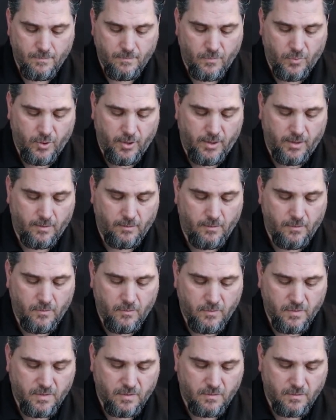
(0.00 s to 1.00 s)
Break it
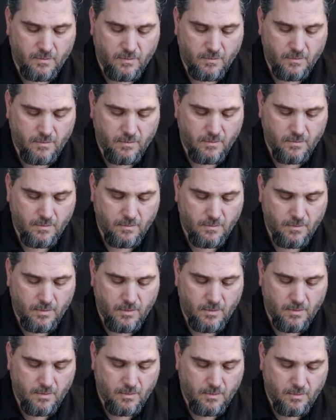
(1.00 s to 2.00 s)
loose.
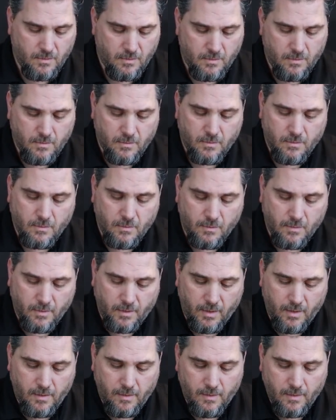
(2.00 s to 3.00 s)

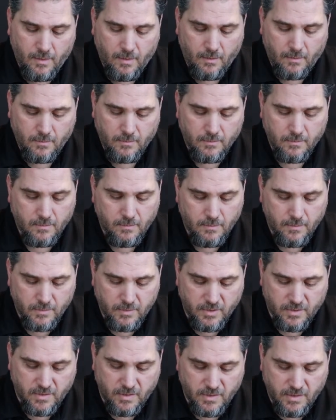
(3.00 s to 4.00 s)
Look in there.
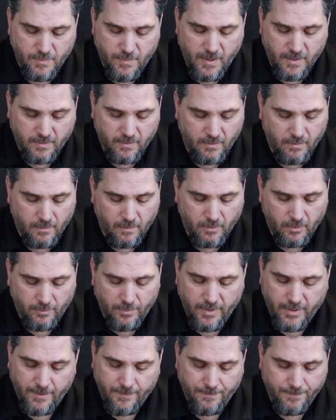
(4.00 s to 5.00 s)
Just inspect it a little
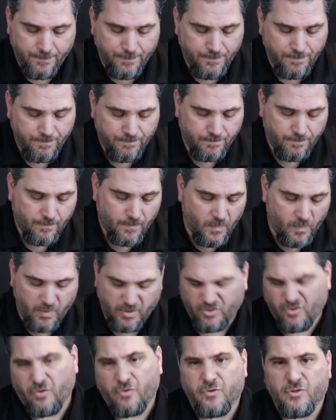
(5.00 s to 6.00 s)
bit.
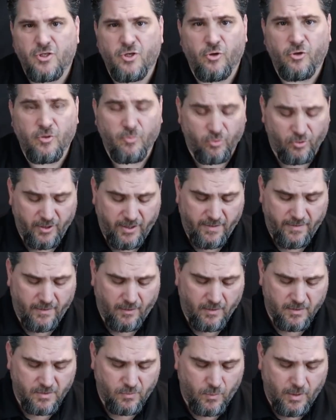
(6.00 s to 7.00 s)
Make sure that there's no debris in
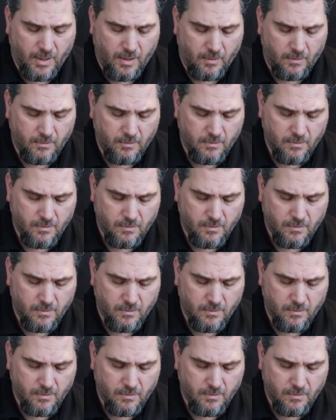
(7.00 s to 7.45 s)
there as well.